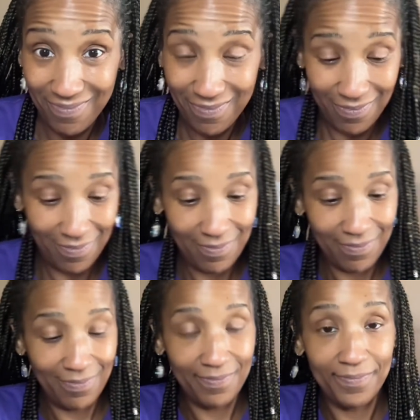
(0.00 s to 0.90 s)

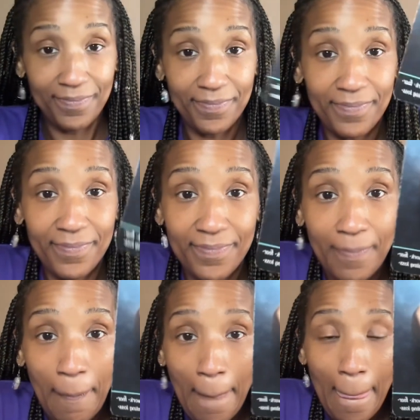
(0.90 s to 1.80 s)

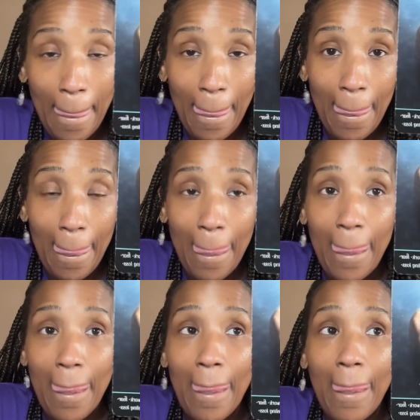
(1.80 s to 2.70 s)
[no speech]